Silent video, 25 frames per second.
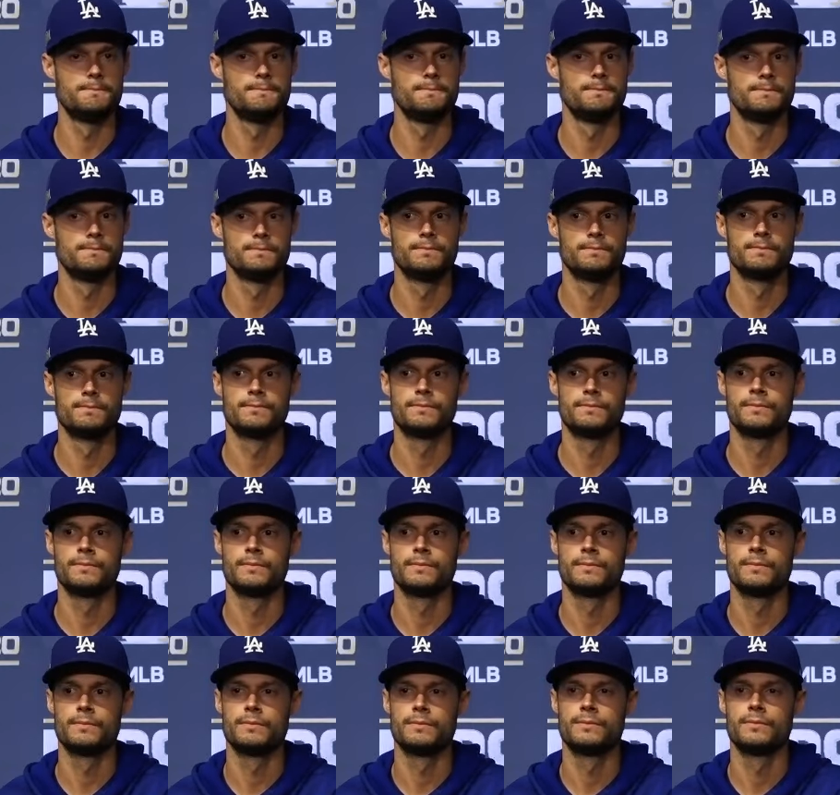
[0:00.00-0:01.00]

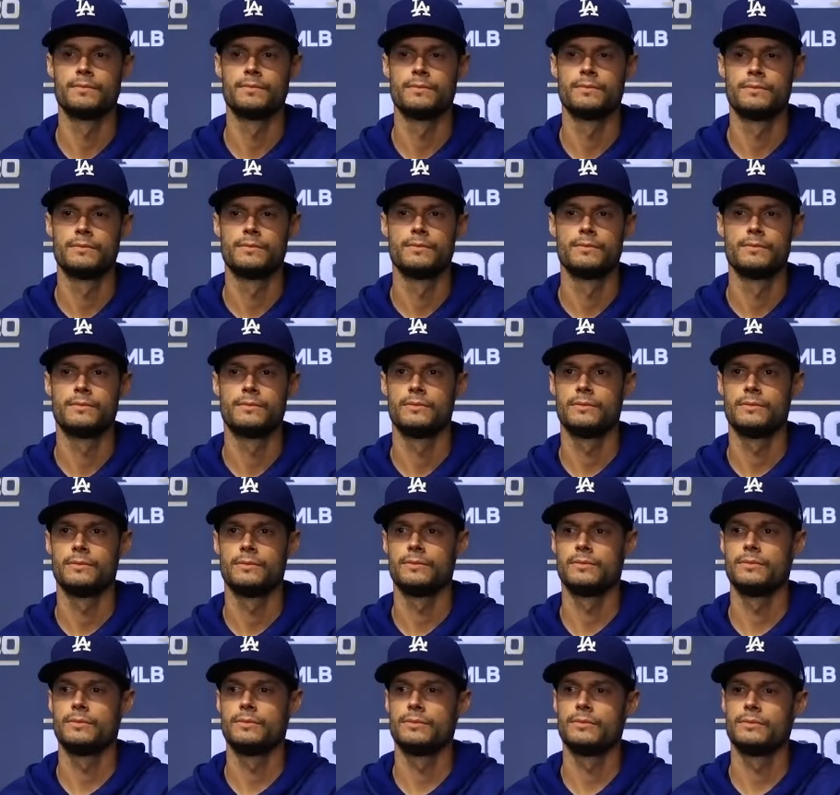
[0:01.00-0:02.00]

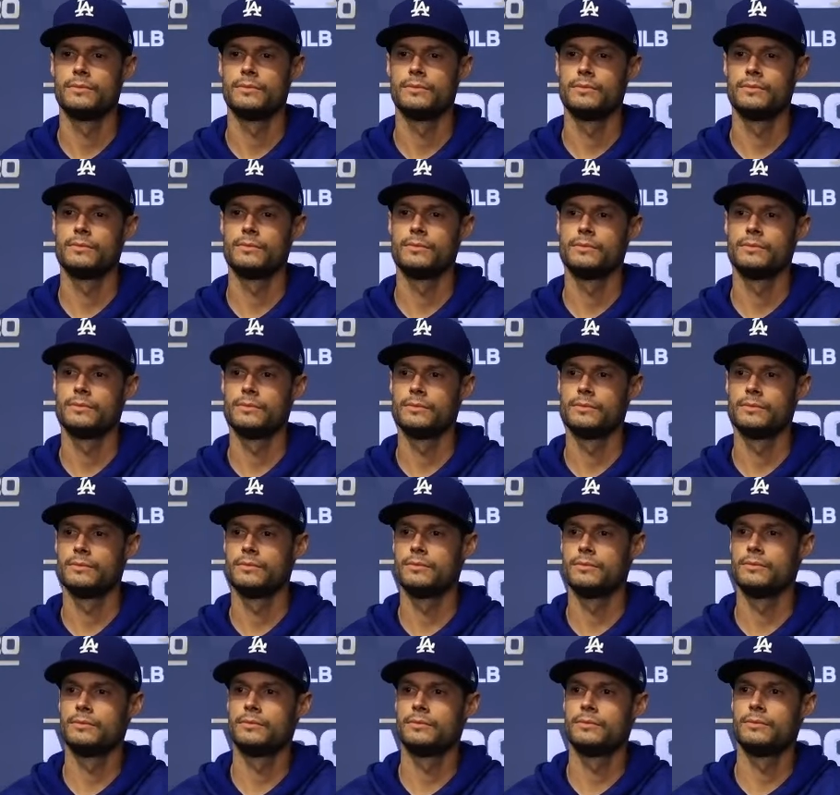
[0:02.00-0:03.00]

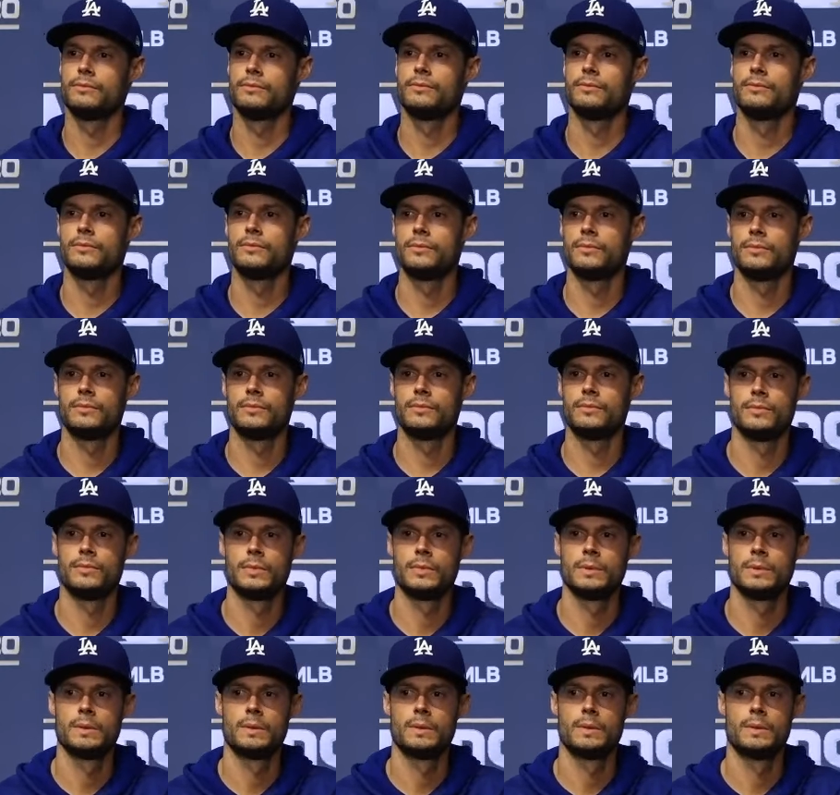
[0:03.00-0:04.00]

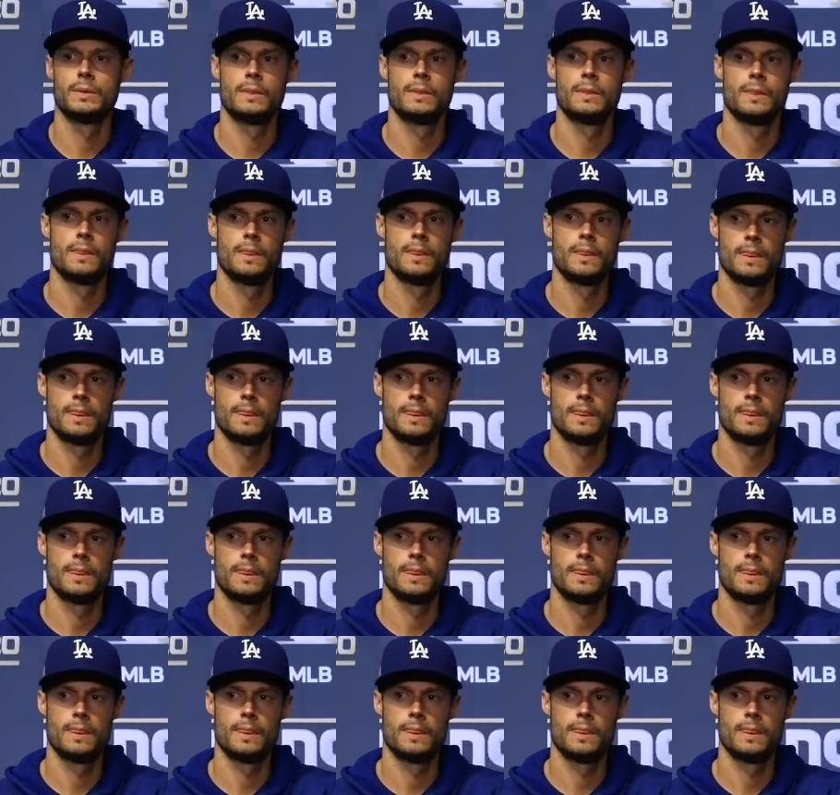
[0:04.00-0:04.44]
No one is speaking in this clip.